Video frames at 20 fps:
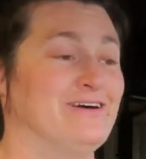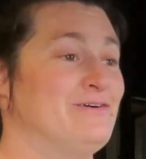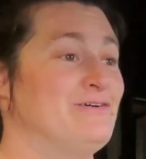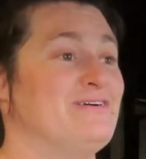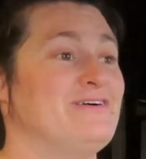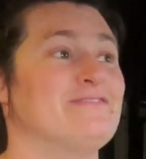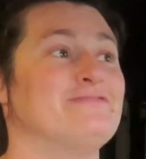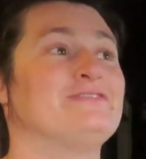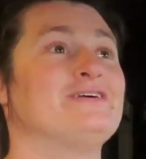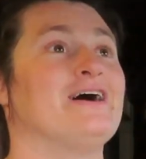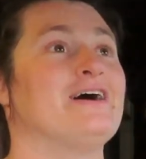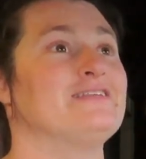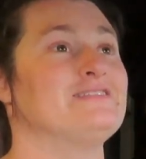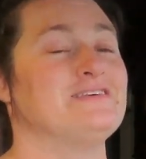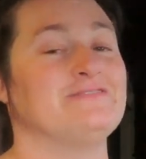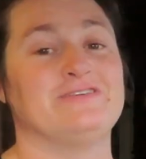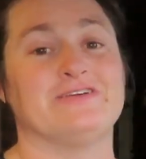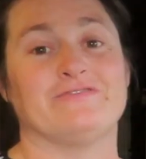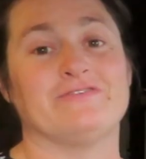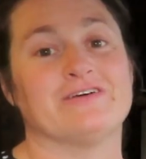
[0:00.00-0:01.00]
We have tons
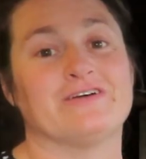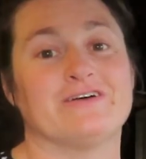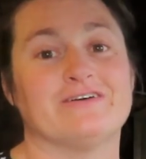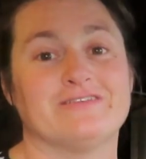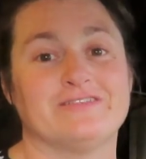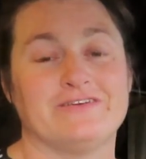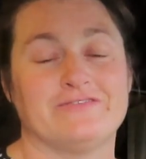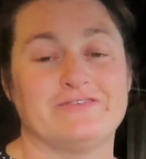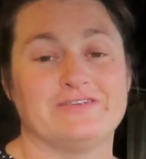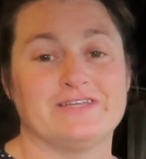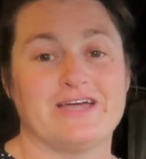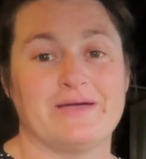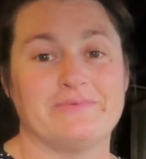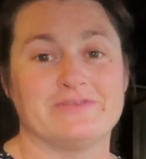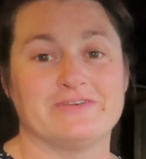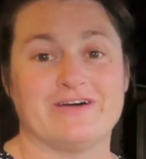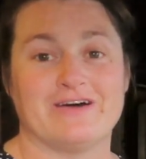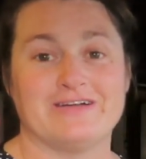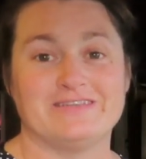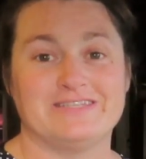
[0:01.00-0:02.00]
of different types
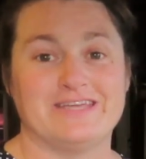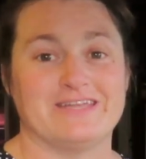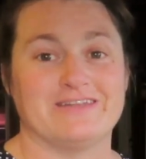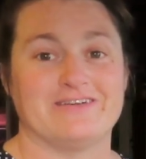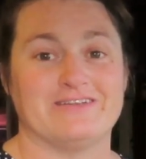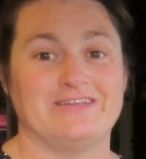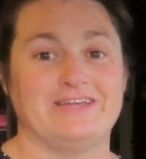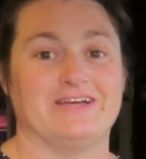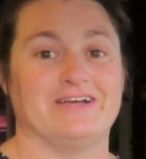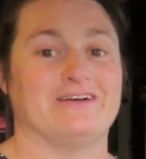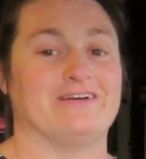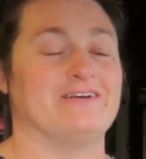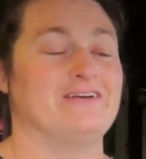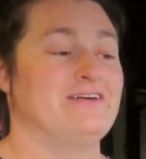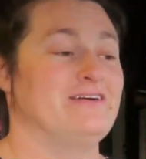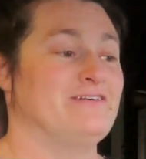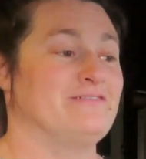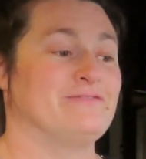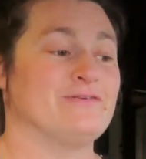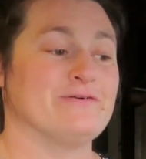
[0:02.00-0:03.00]
of content on here,
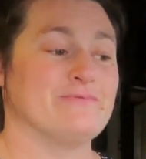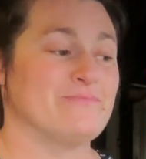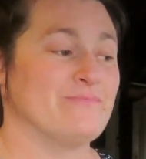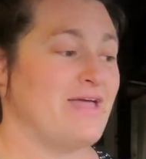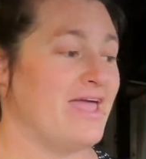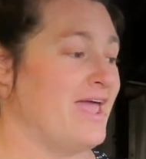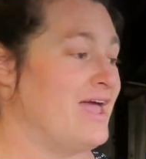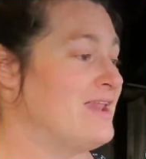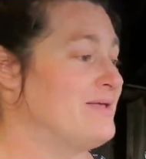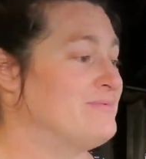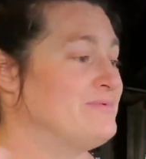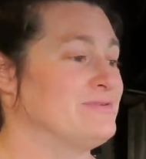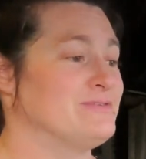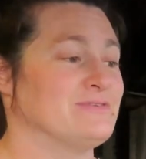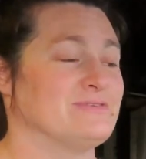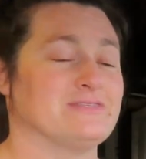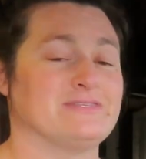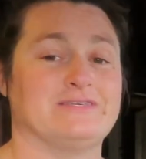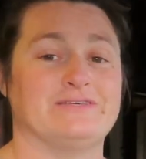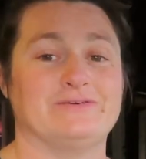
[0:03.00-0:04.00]
from
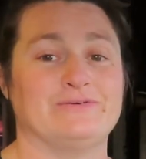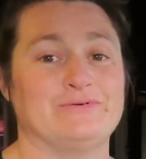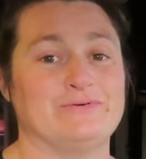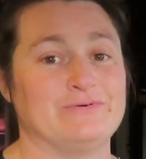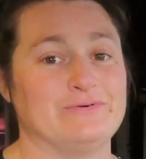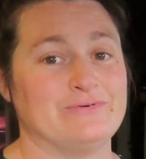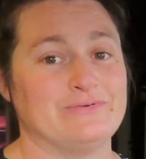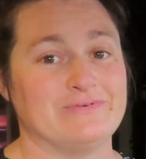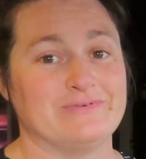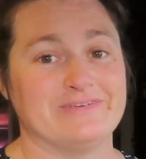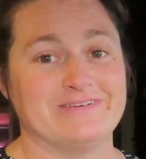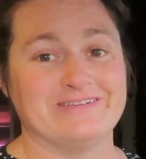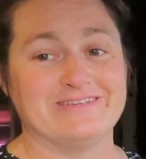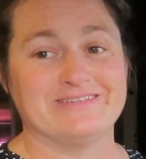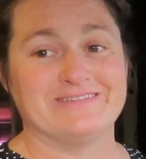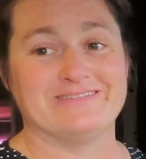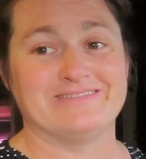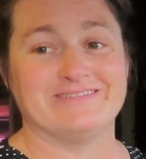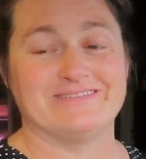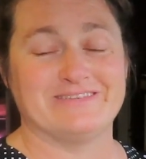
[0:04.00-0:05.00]
animals to
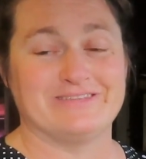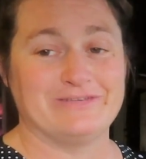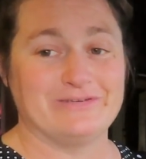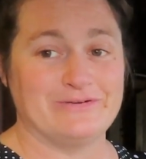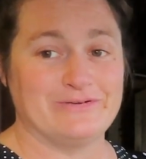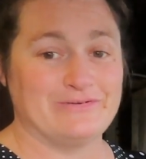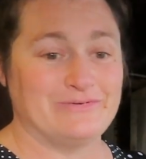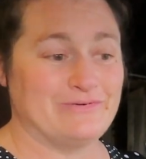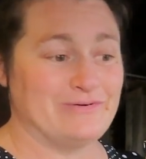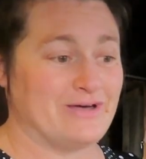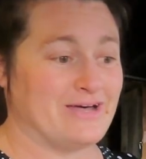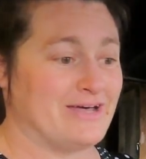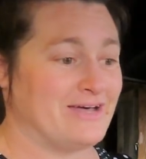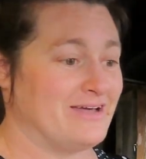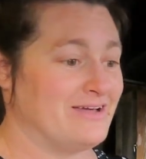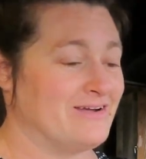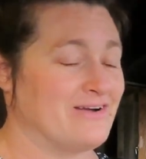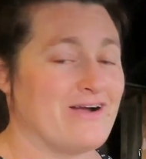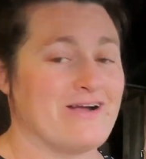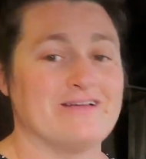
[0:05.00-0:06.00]

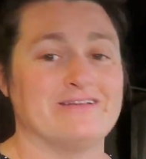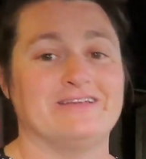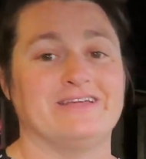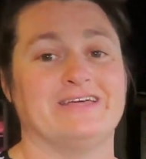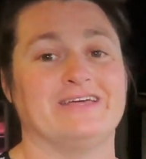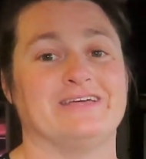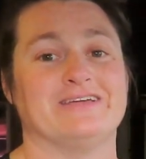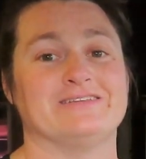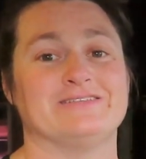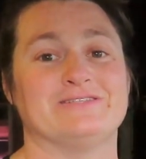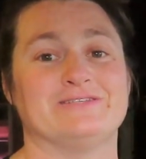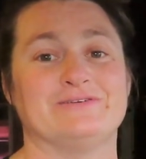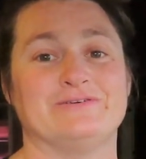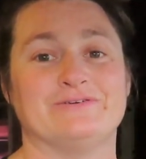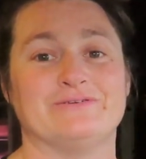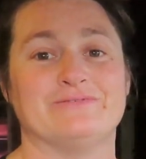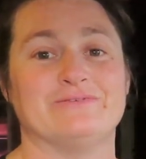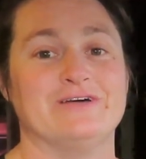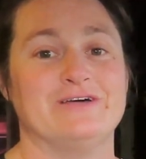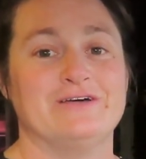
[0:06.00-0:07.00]
gardening,
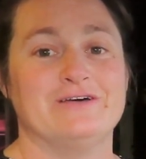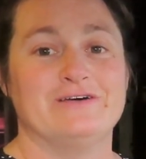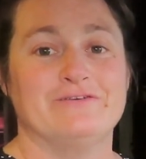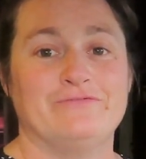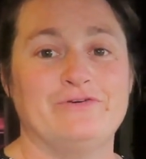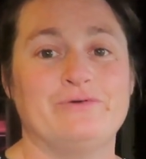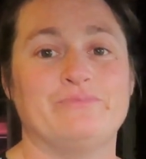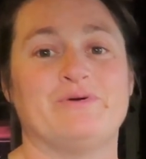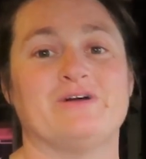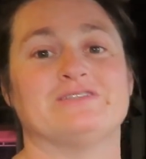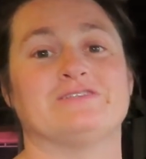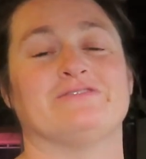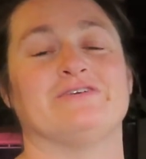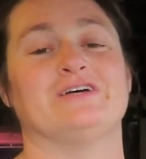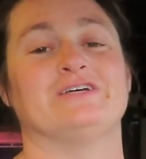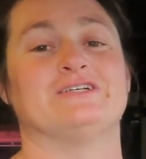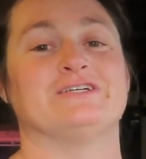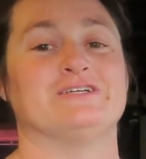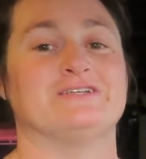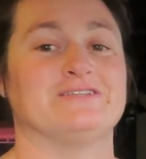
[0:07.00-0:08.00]
to food
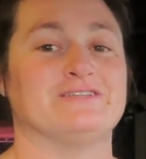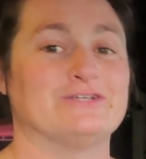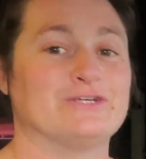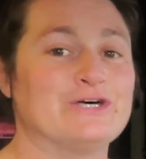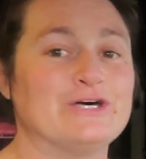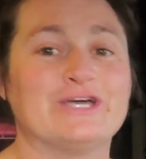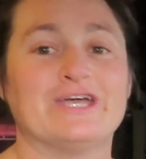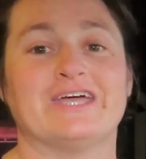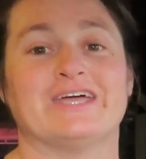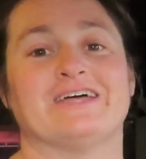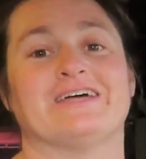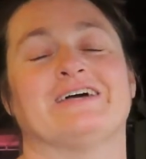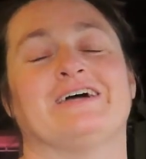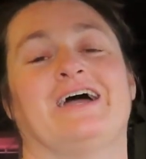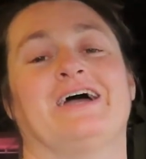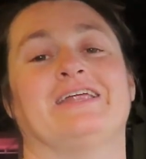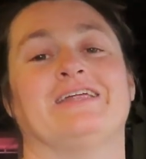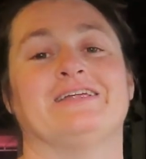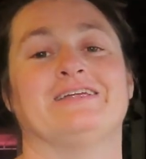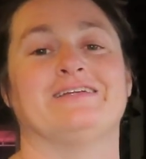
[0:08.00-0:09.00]
preservation, to cooking,
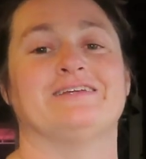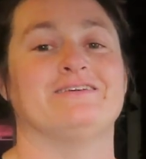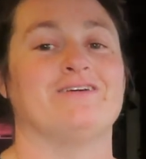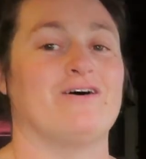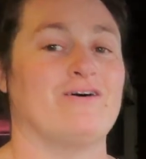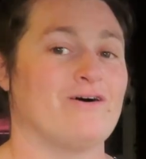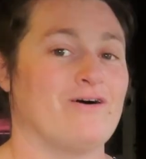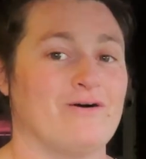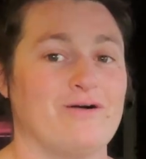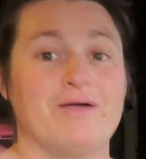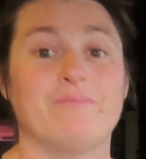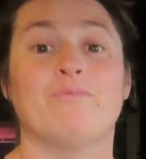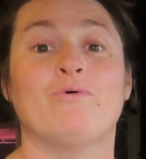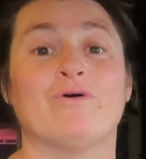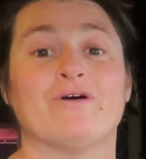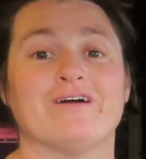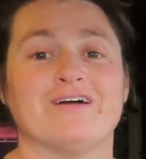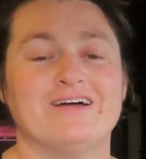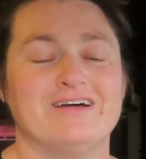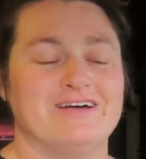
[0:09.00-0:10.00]
and
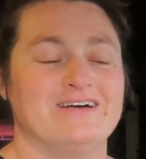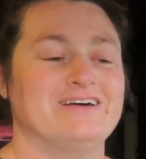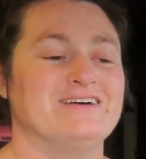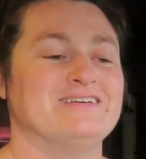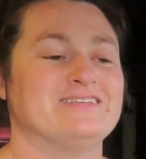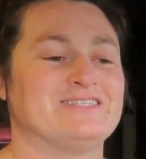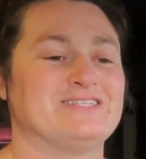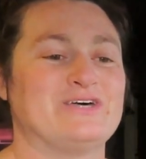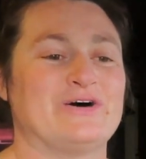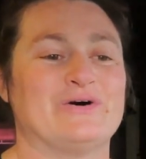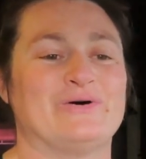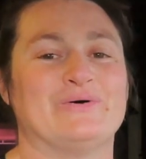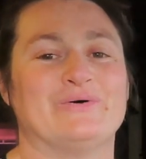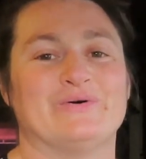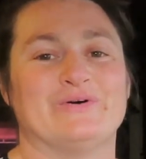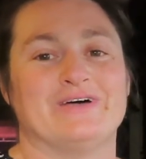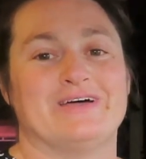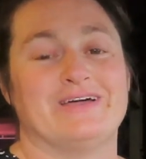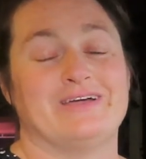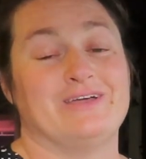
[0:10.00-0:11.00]
more.
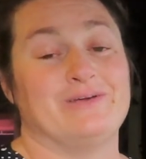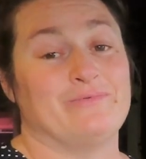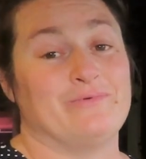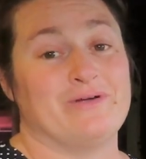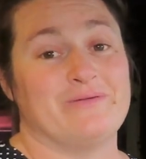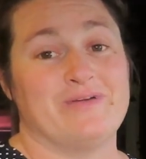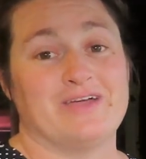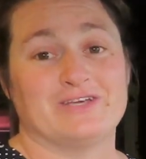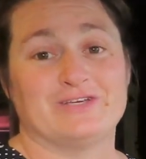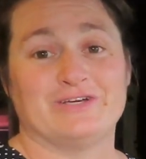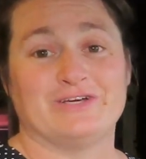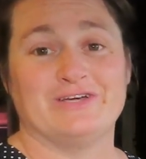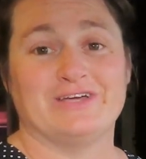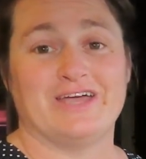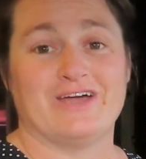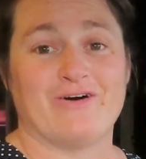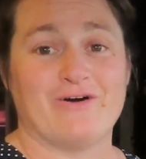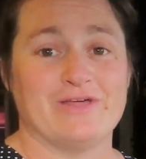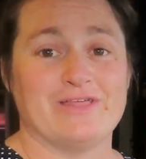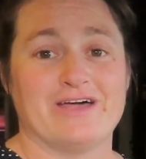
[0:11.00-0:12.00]
So you want to make sure you
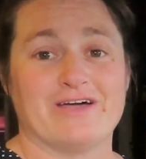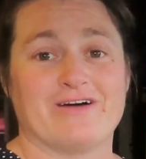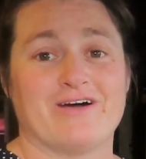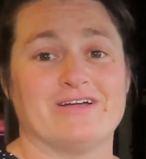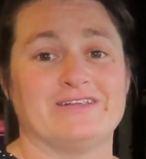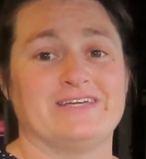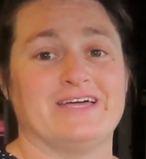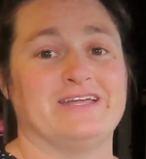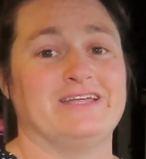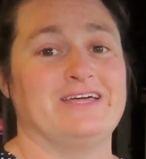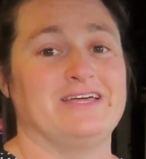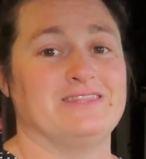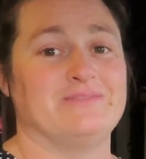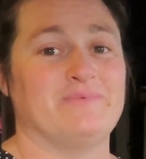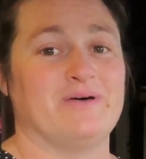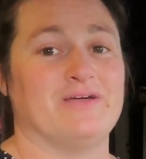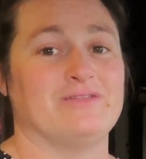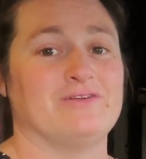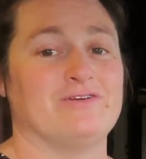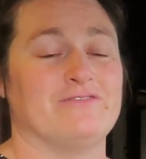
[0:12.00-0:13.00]
get all that content, hit the
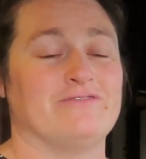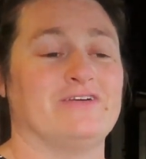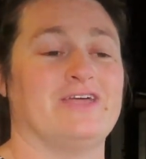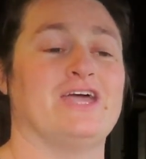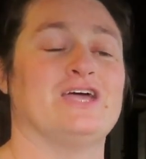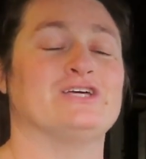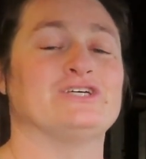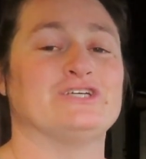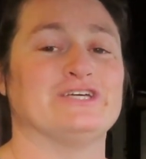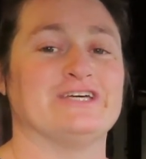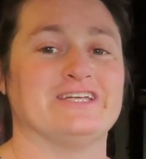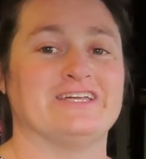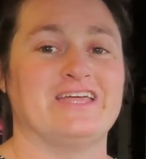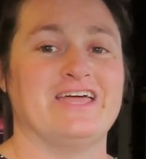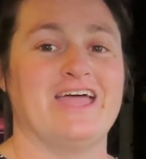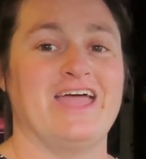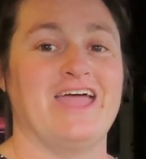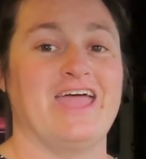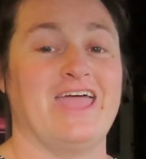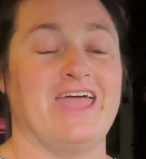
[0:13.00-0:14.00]
bell notification,
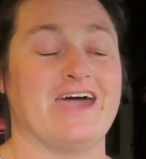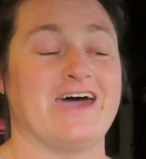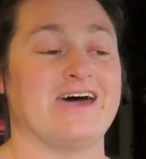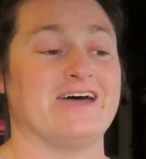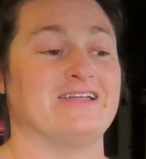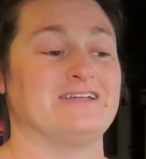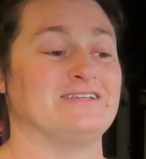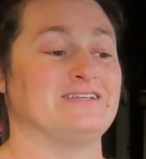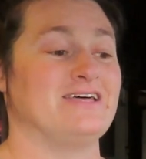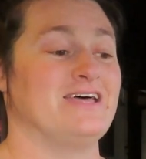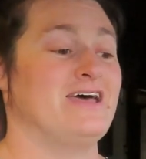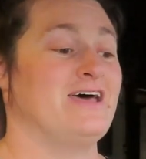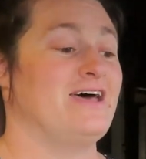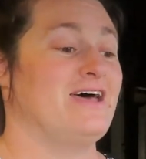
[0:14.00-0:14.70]
and